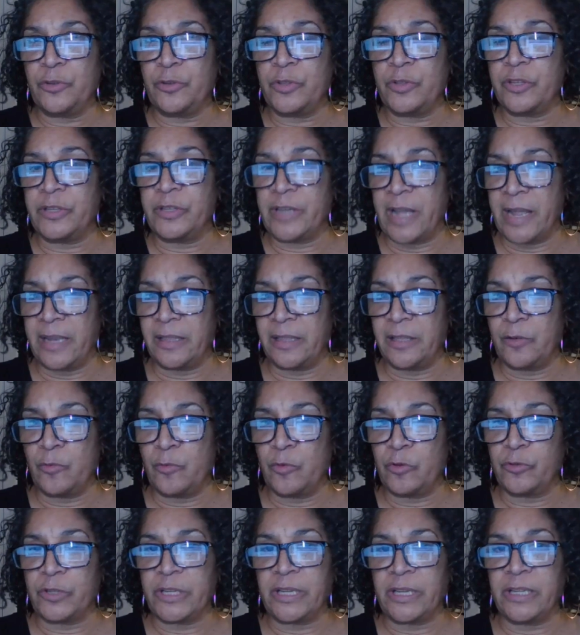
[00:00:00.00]
do the nightly
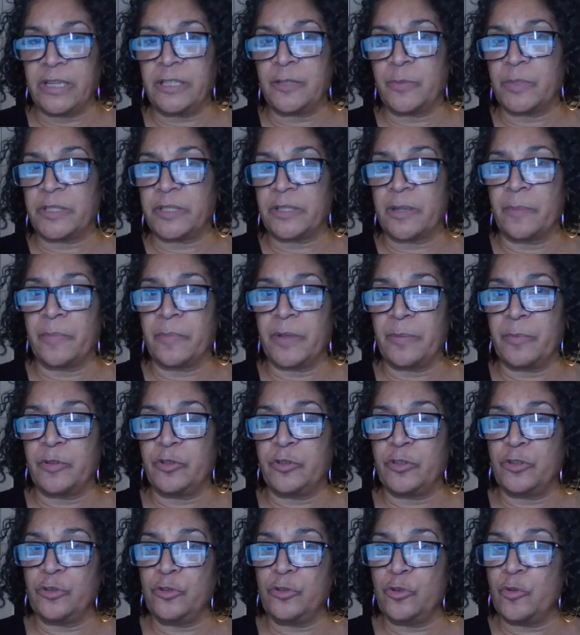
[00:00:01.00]
routines, but some
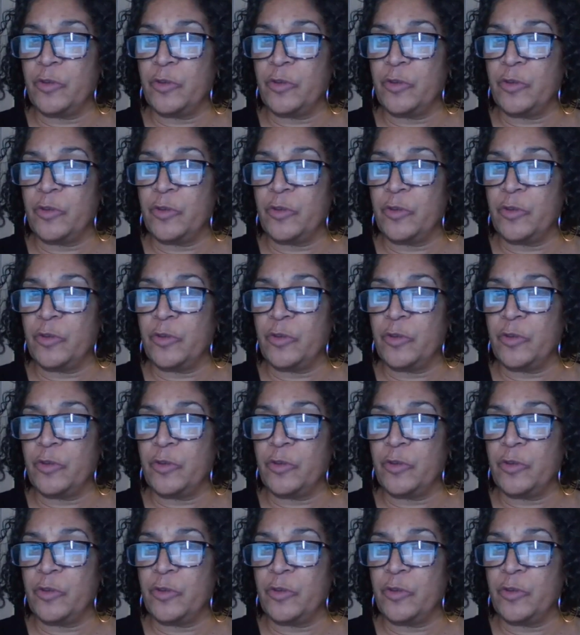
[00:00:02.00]
people do.